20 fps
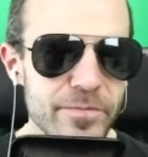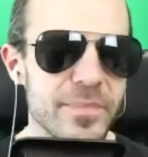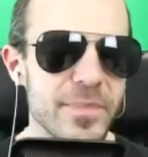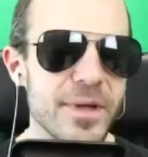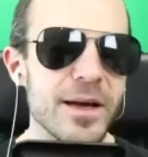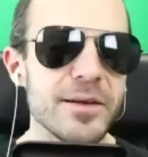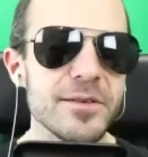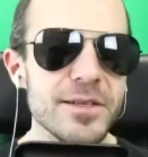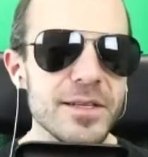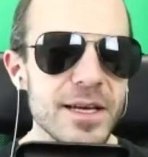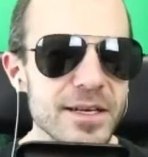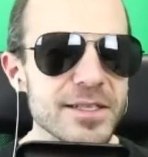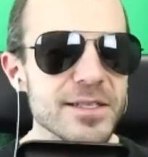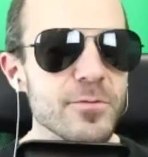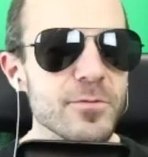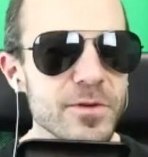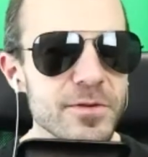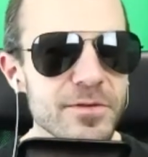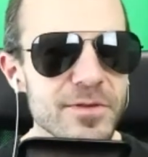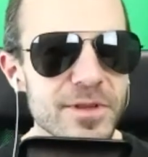And yes,
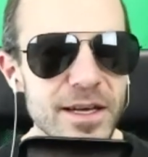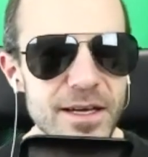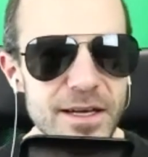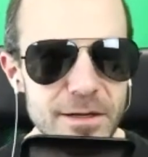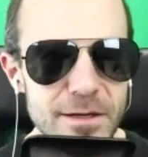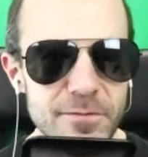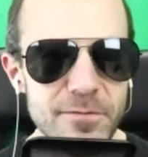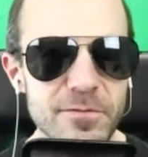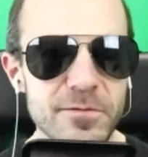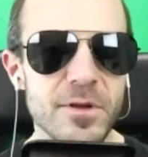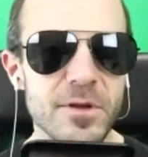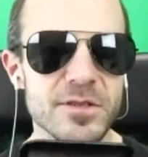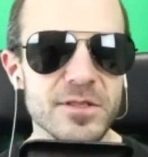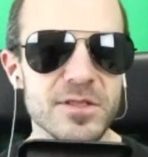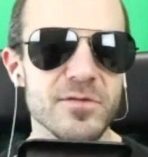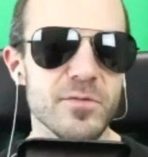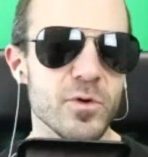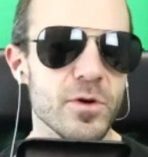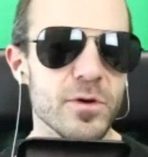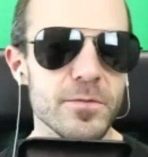with the influx
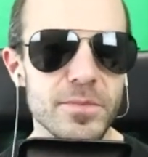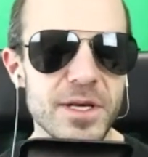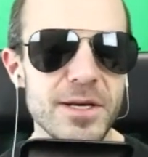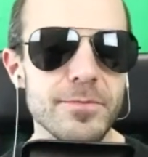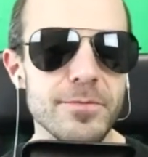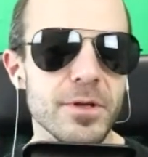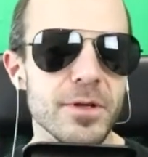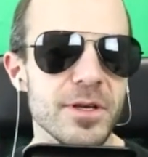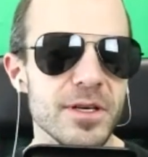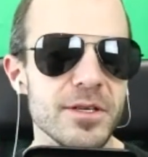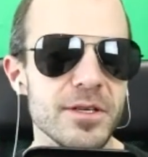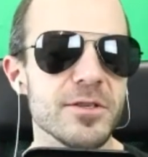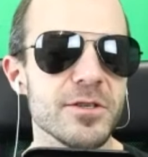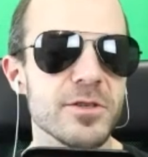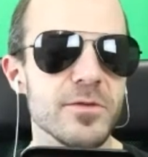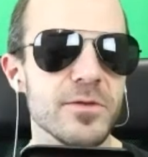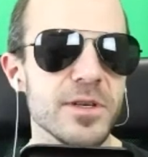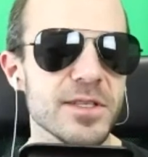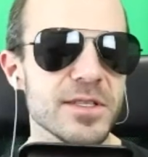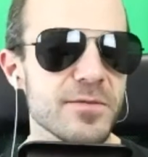of more people
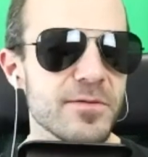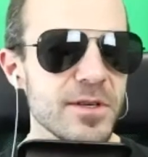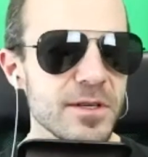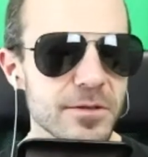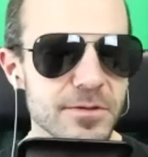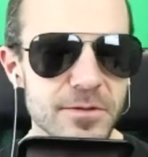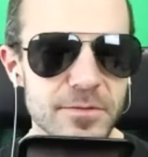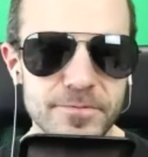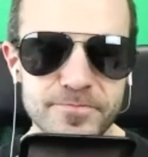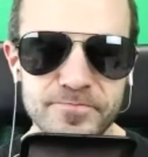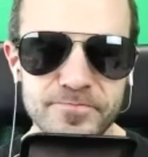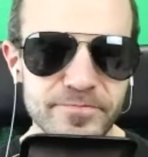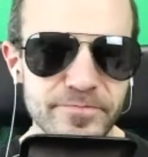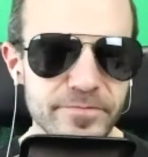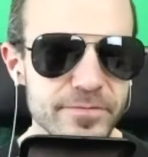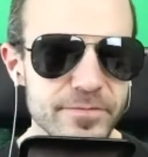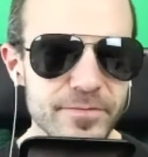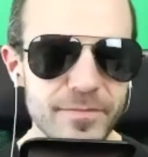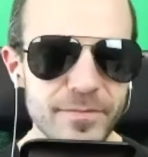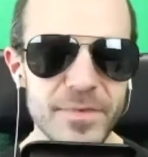into this field,
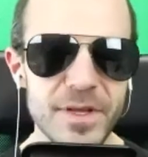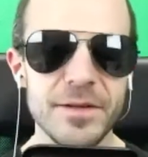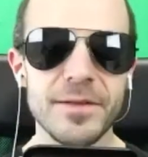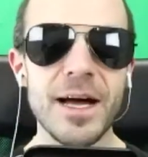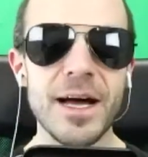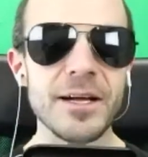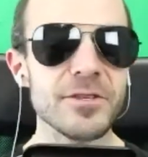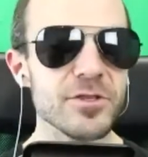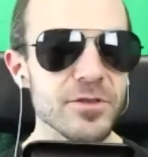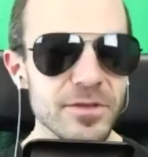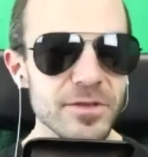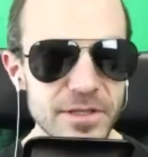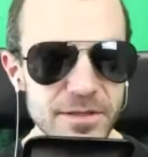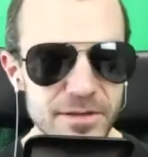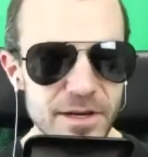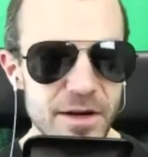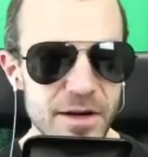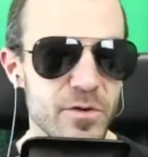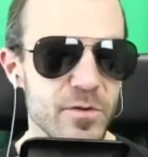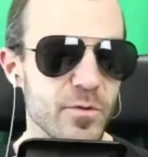naturally,
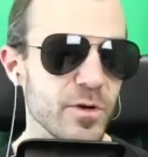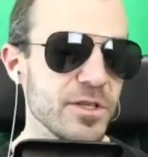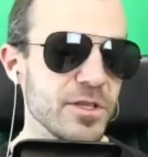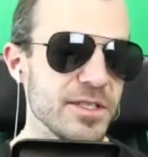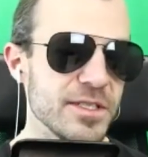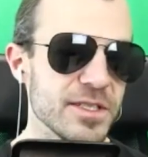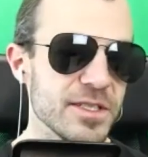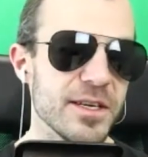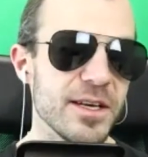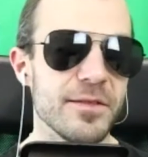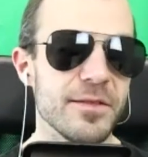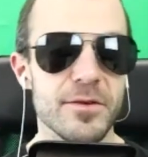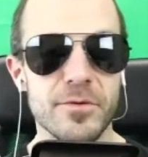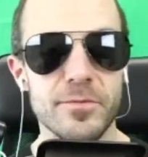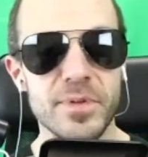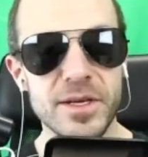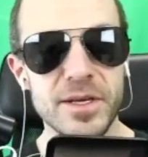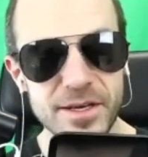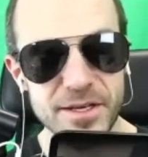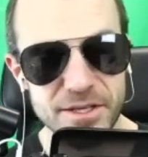everyone needs to get their
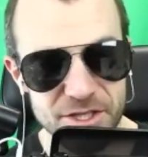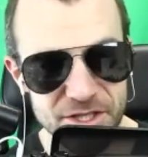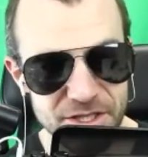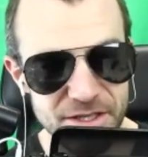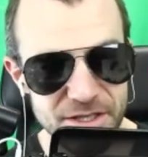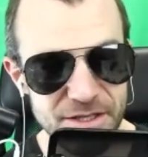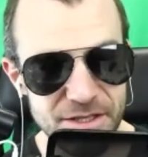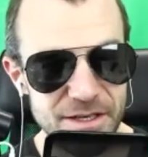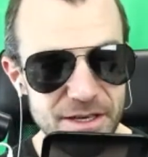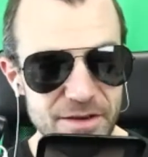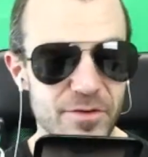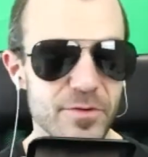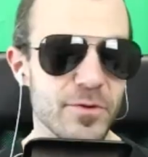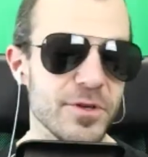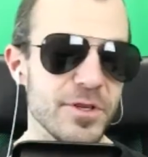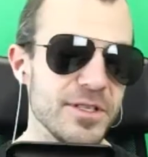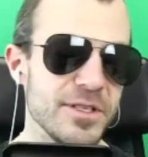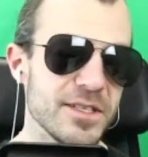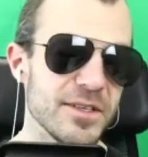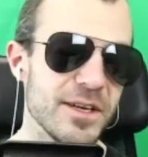PhD, everyone
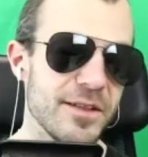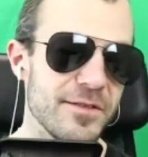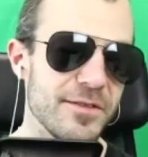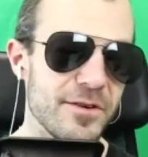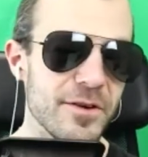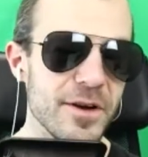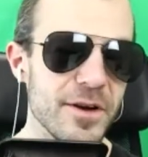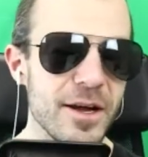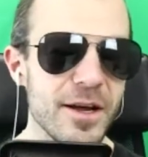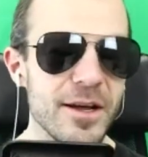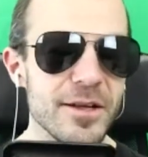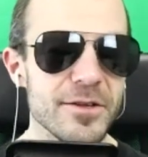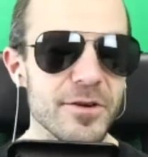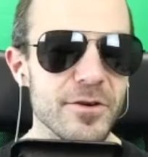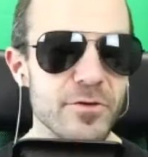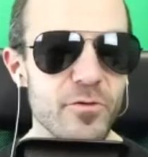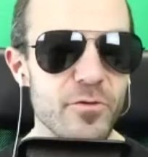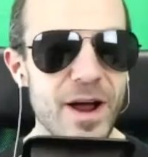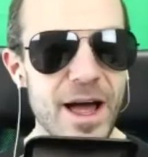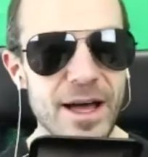needs to get their
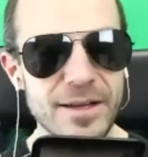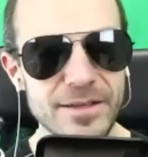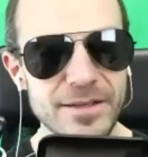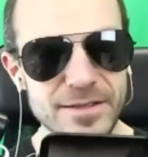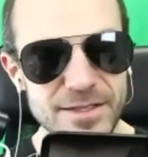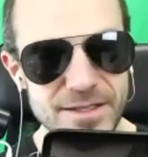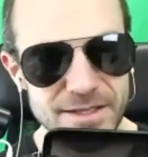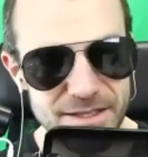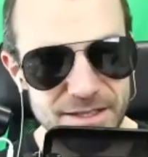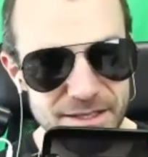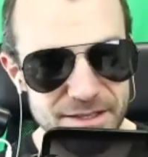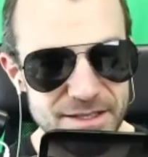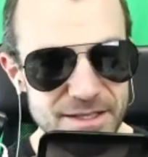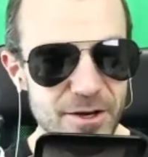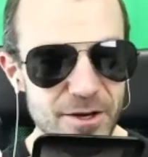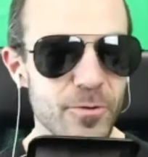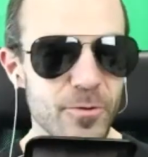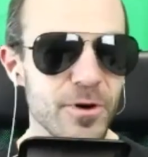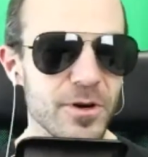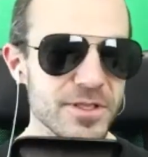grants and
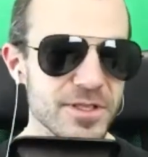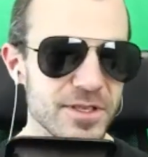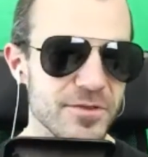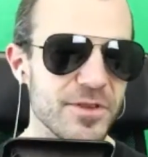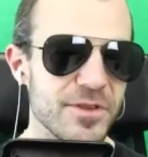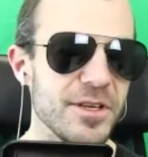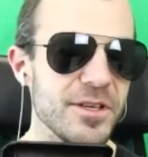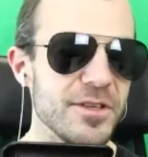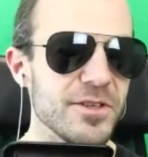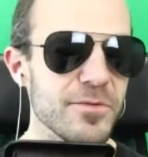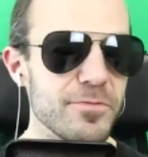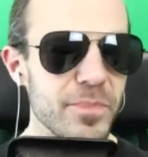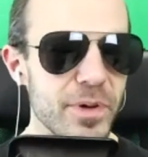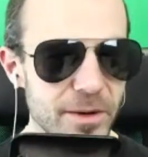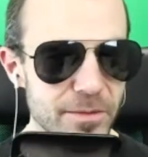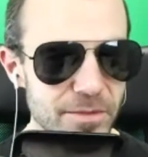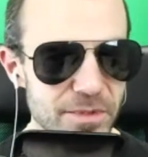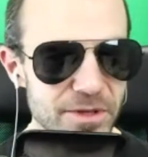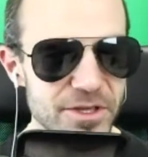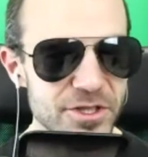so on. So they need to
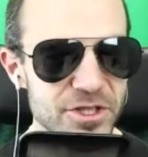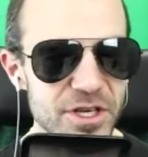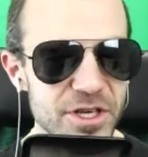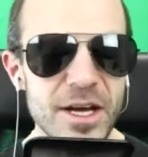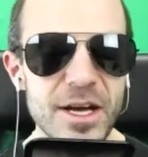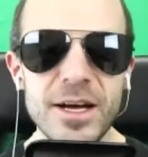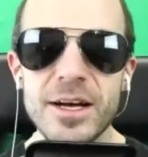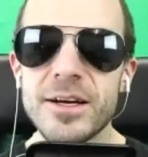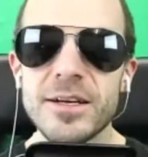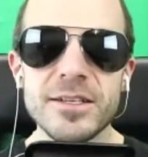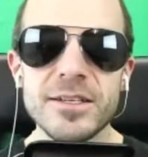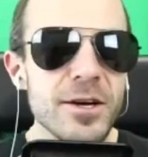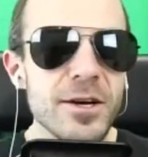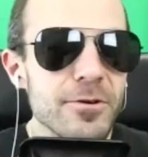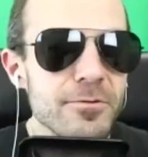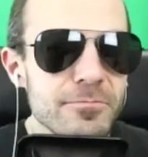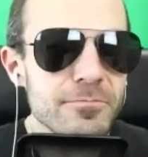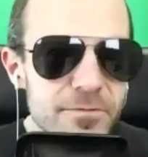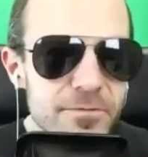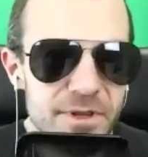publish.
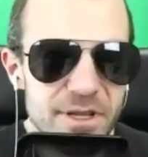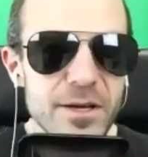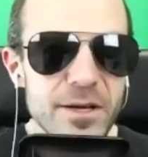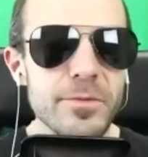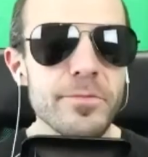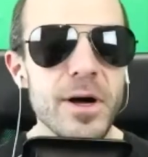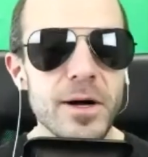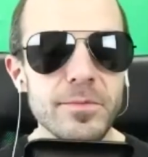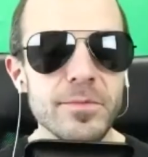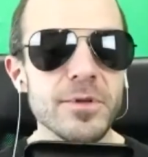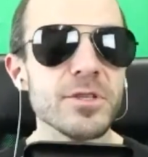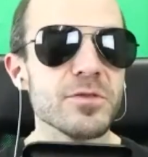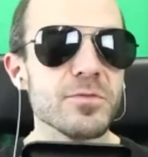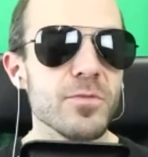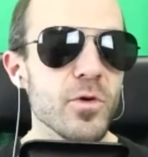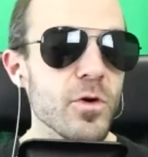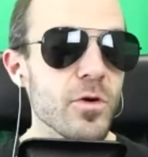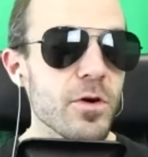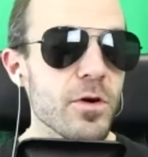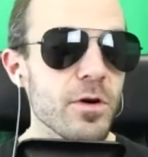So they'll publish
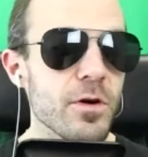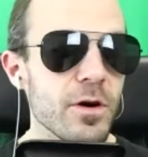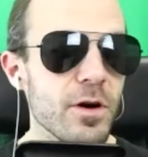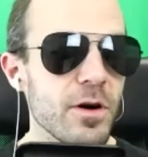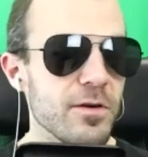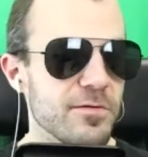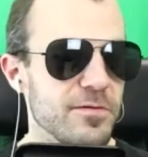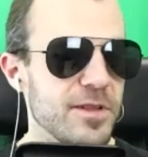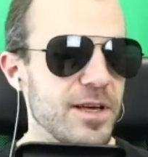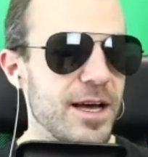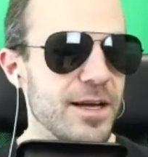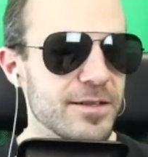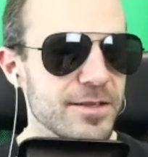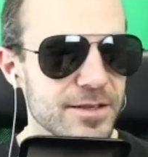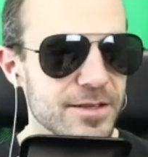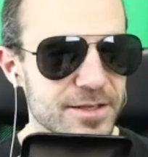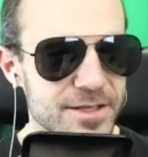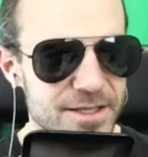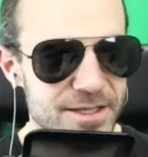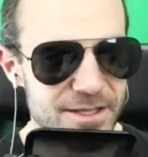more of that
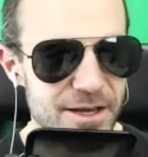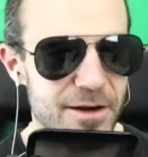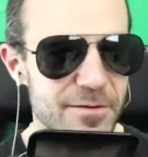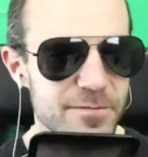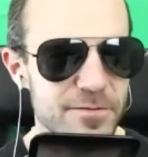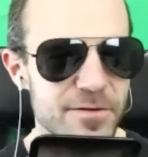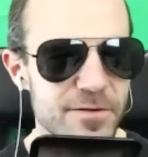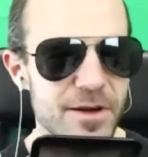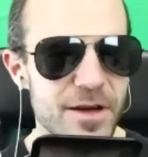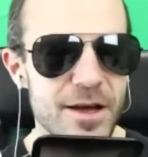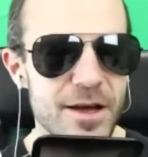stuff.